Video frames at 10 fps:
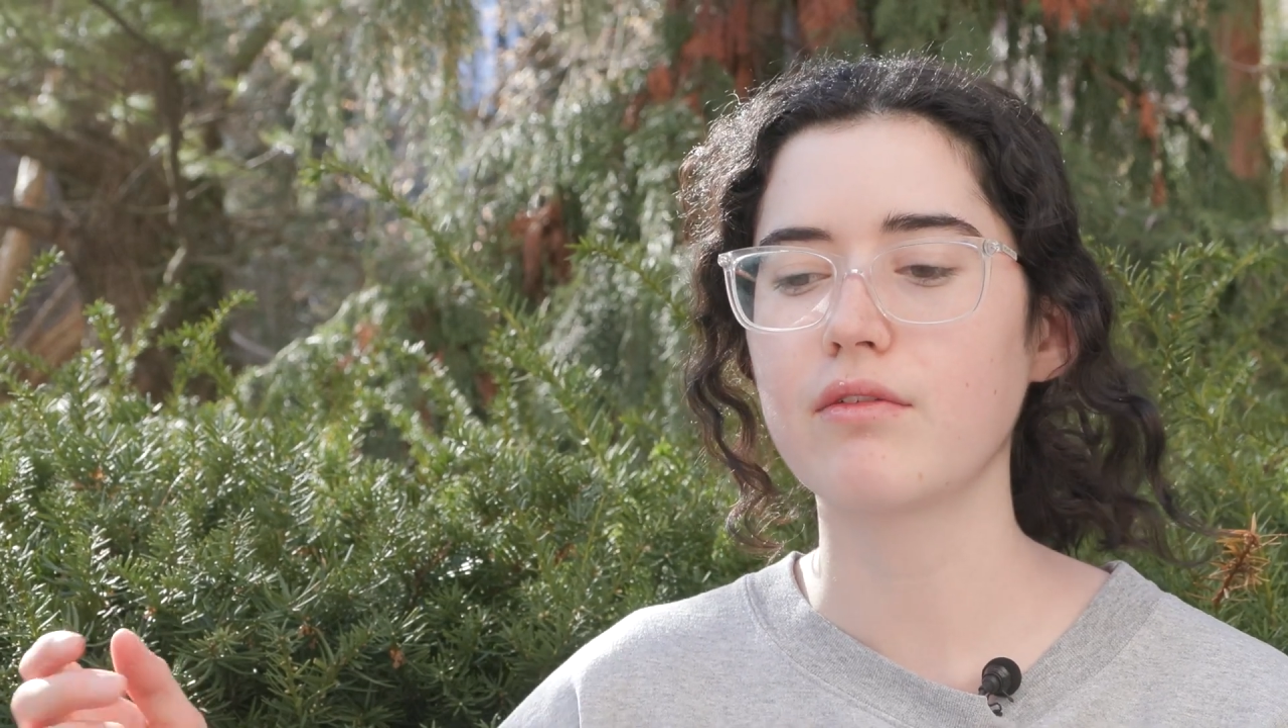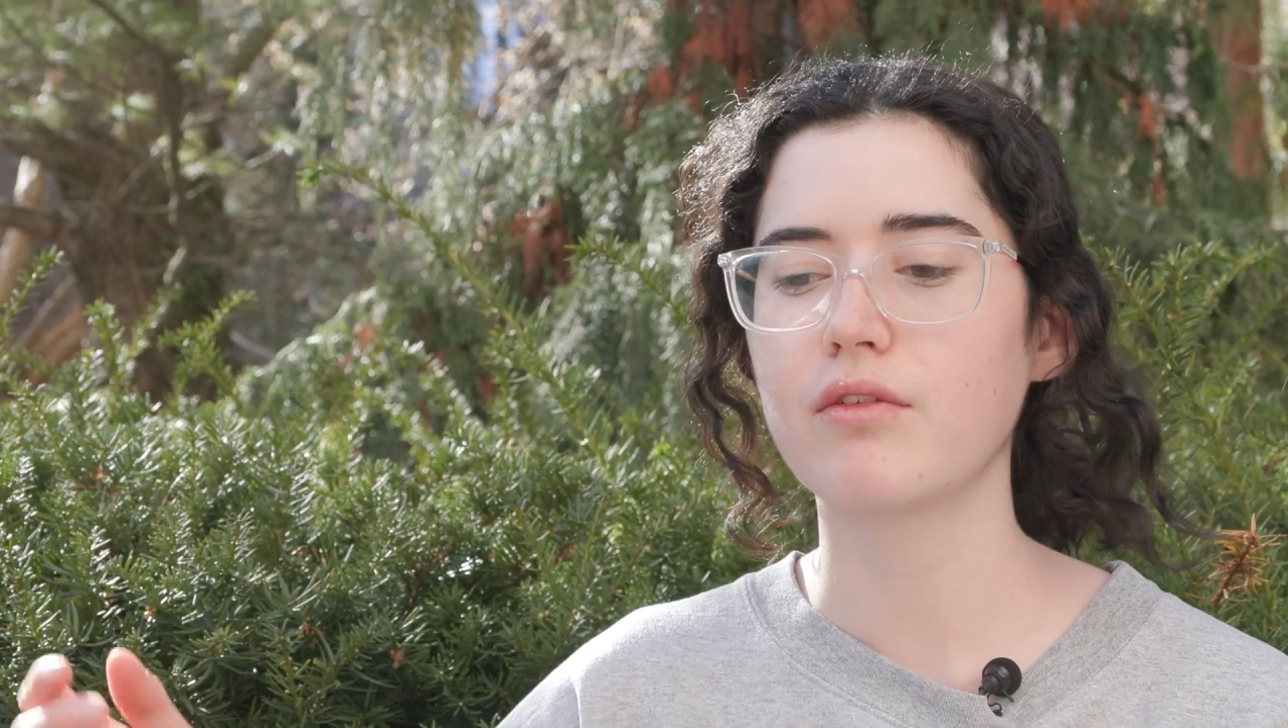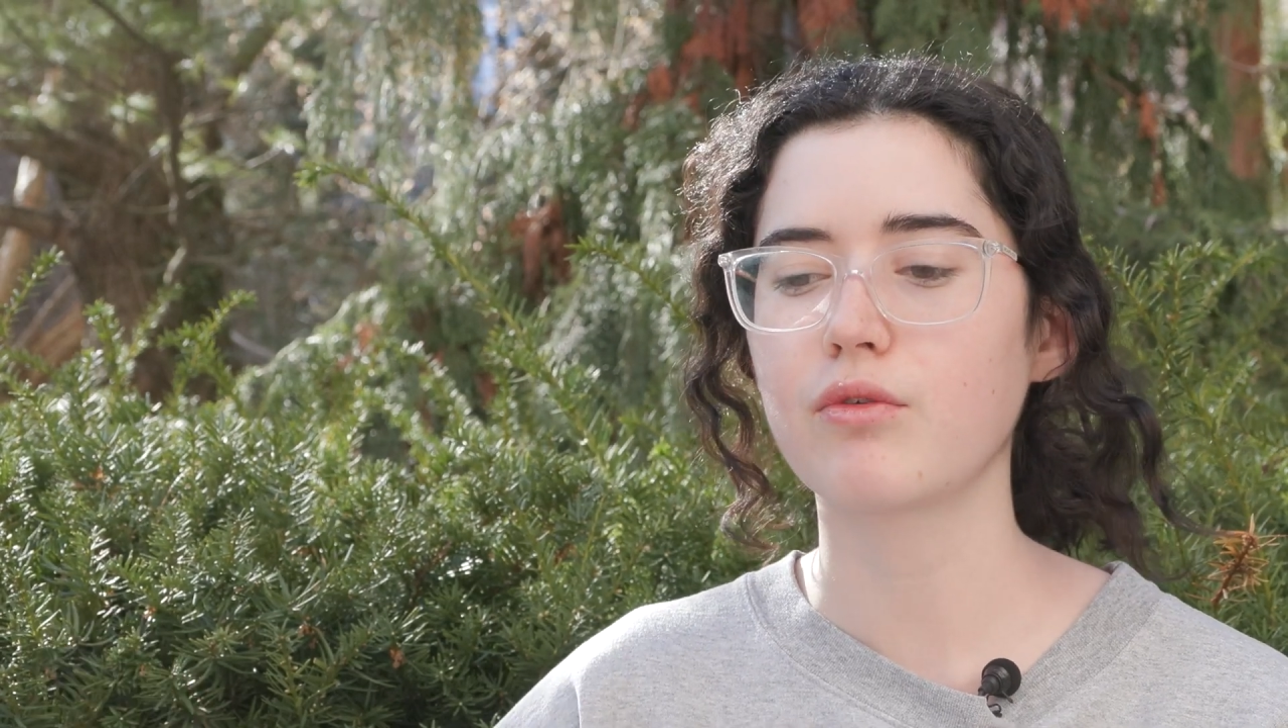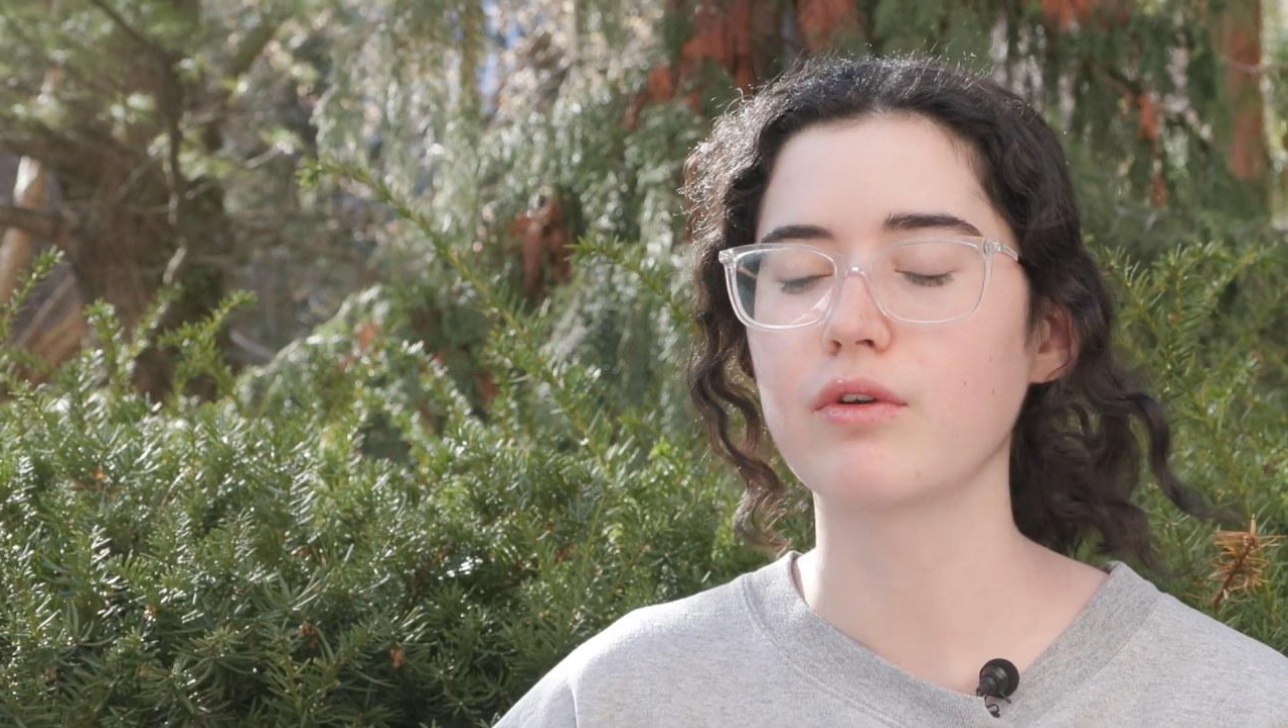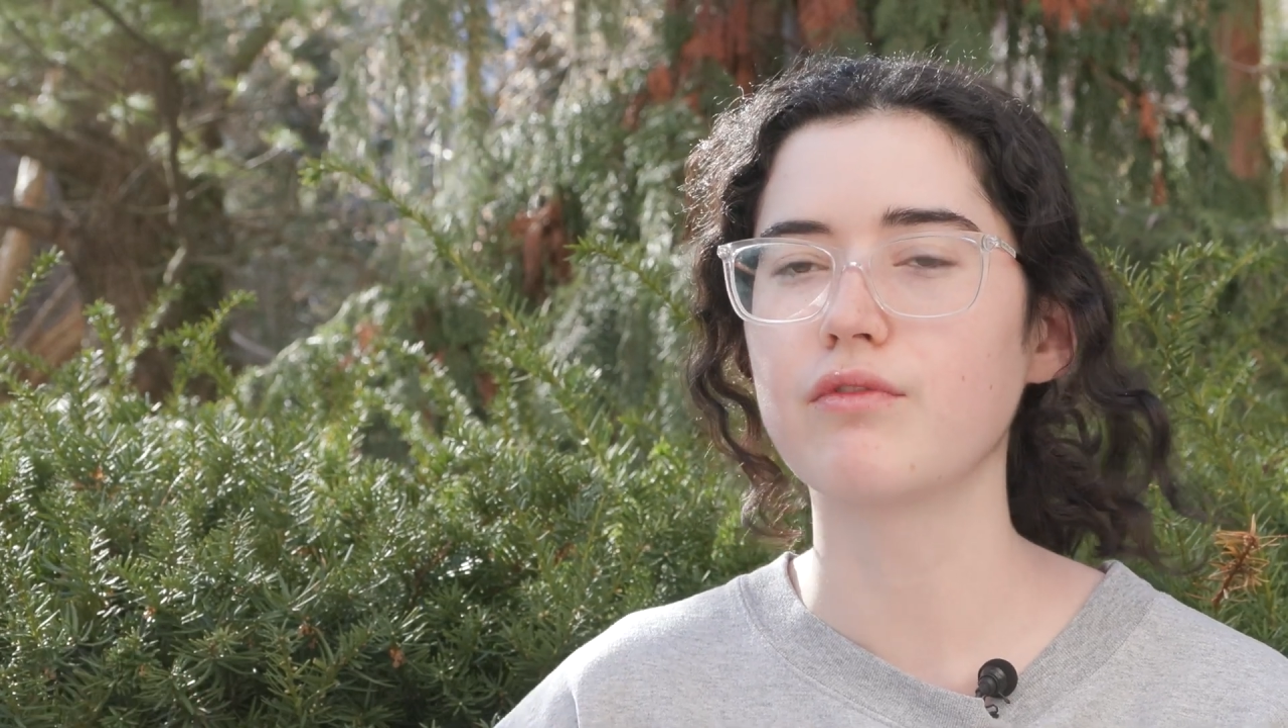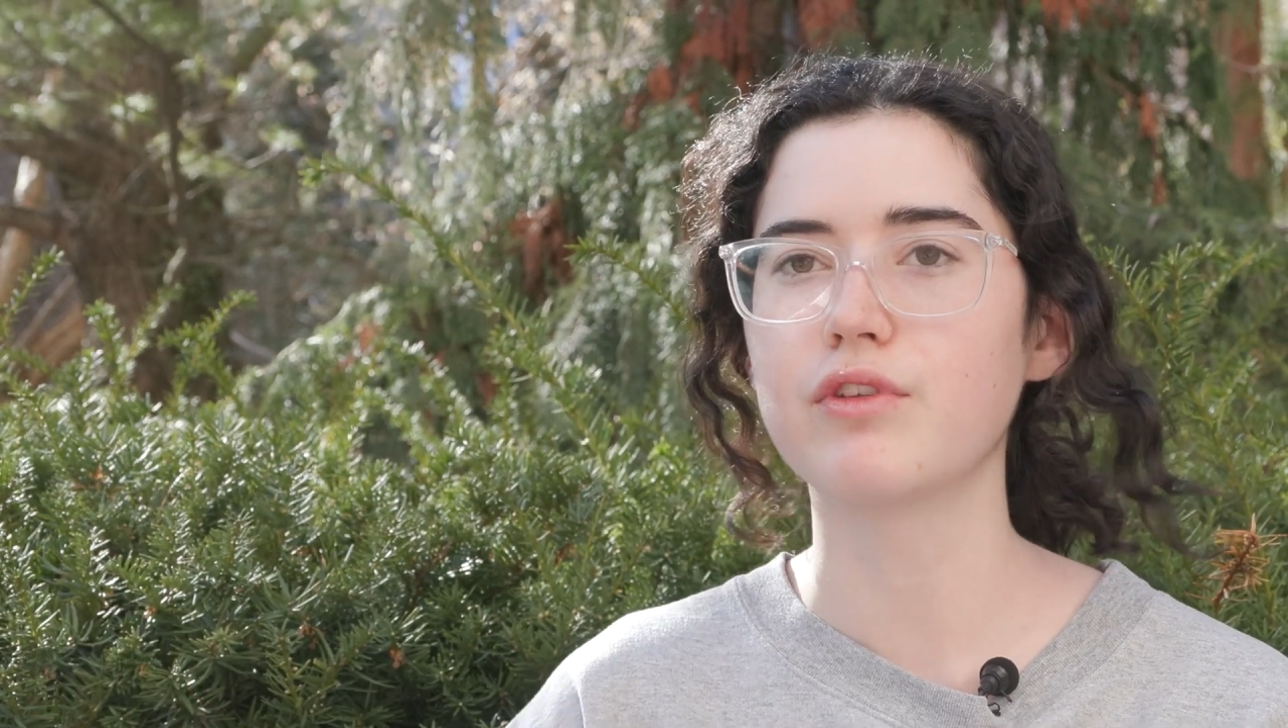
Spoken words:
sort of